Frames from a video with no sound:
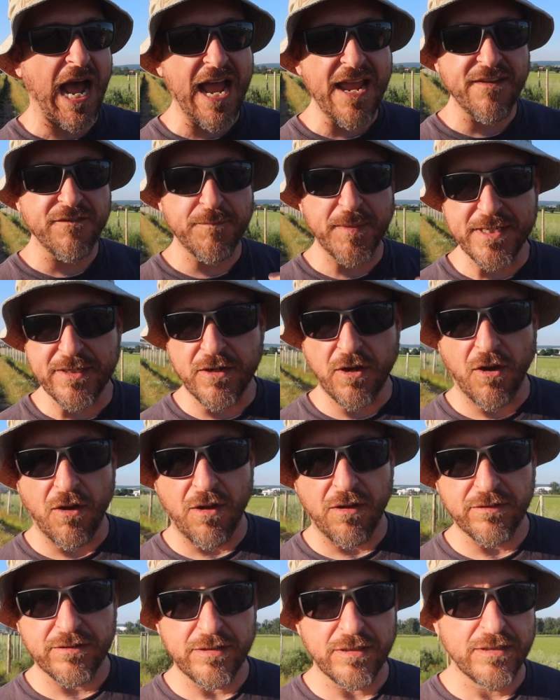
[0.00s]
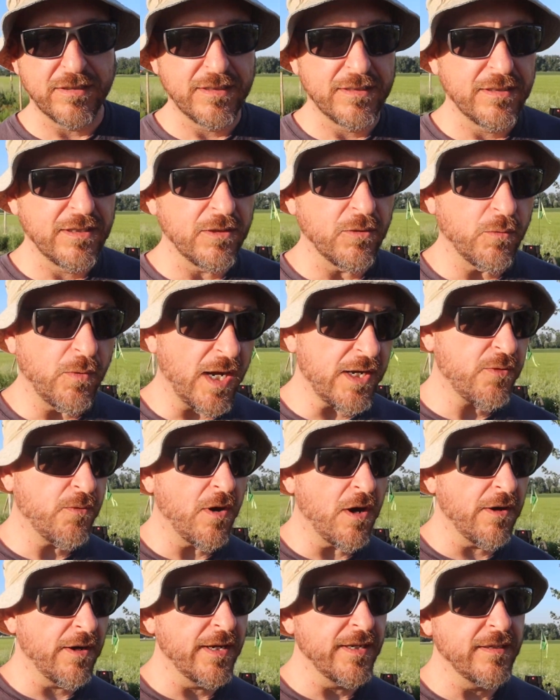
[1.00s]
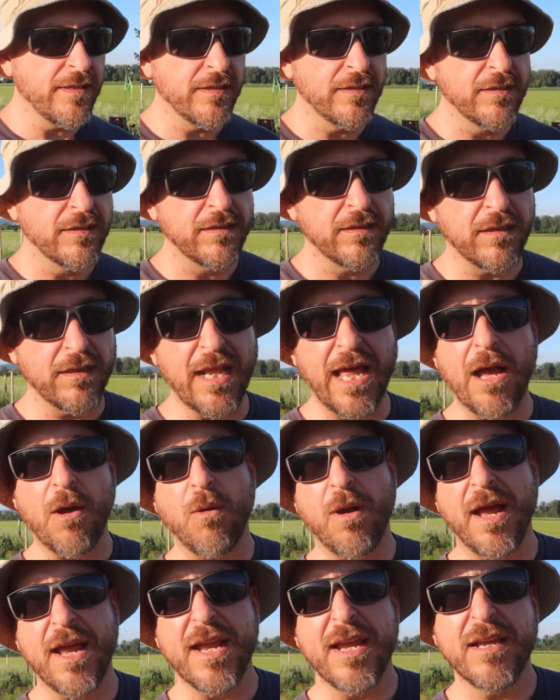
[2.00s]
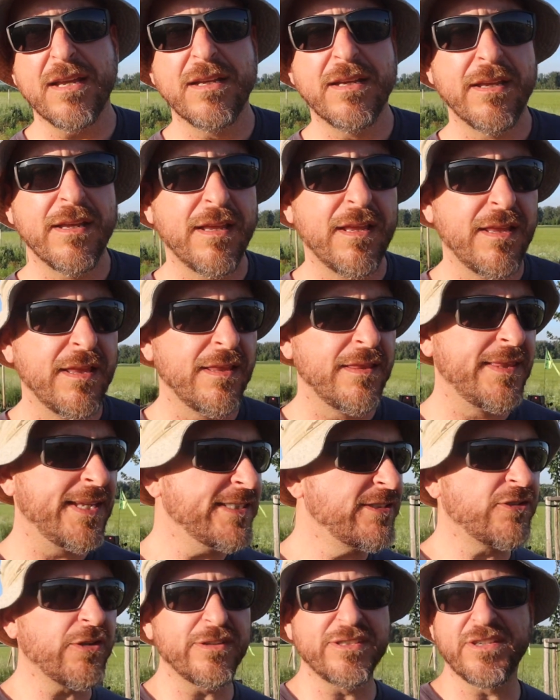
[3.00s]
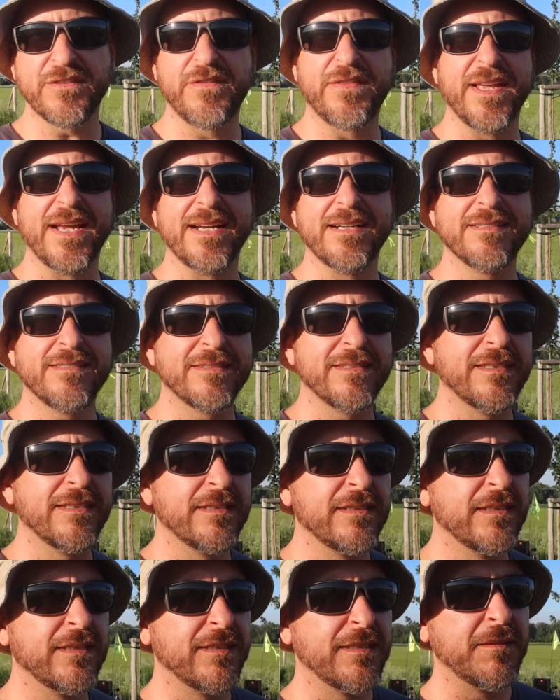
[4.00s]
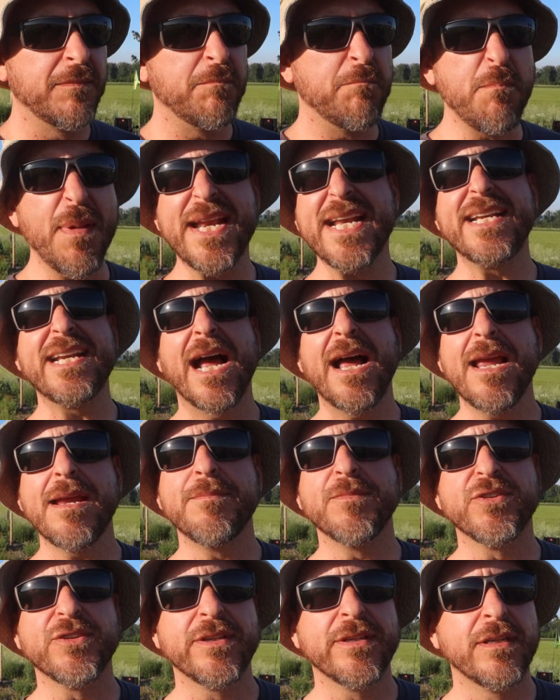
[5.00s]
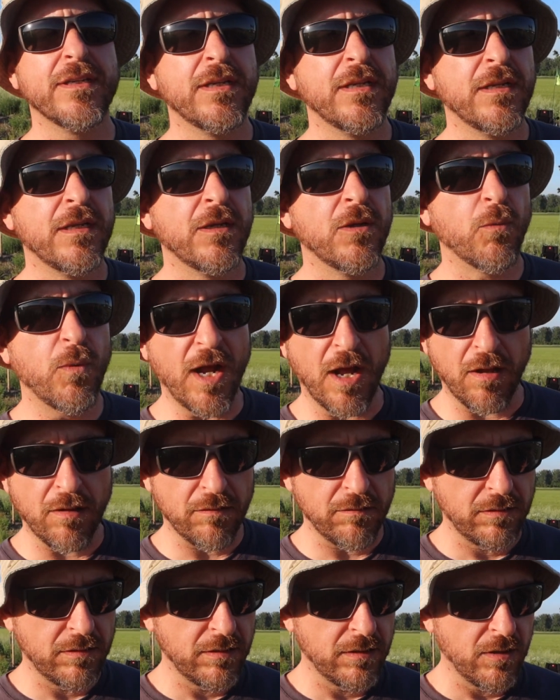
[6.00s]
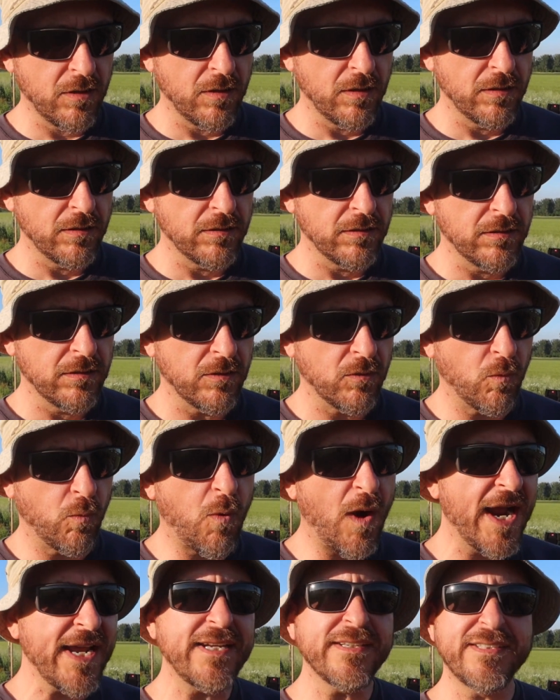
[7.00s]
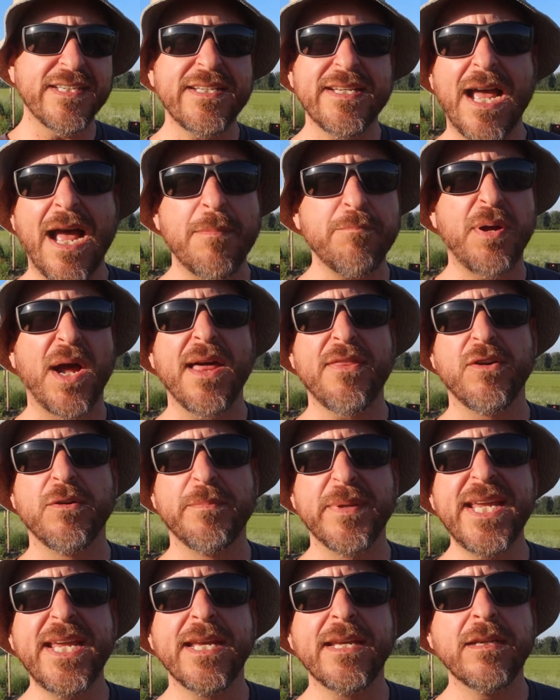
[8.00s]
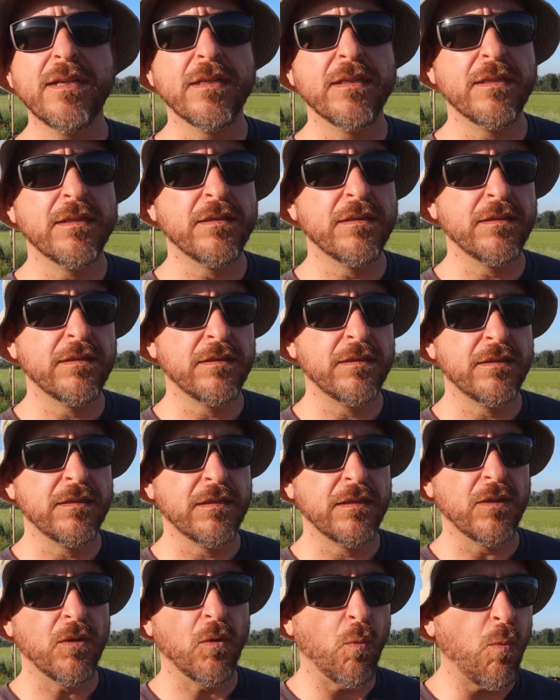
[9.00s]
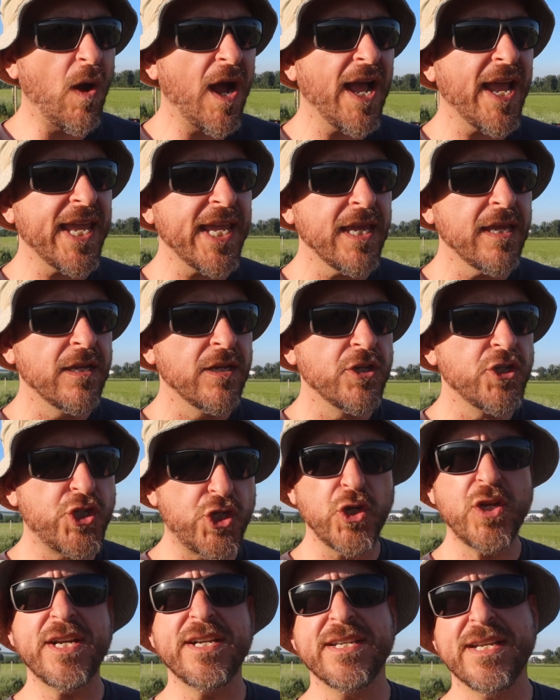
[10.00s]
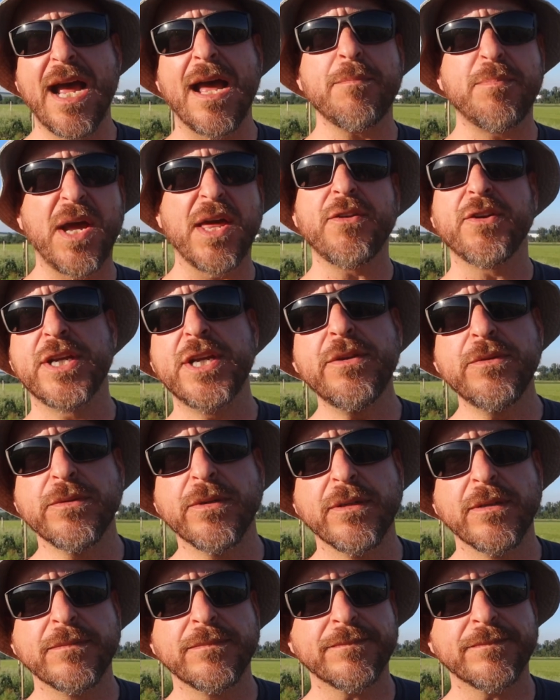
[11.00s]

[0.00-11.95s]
I have been called Waiguoren, Laowai, these sorts of things many times. Well, why does it not bother me? Why should it not bother you?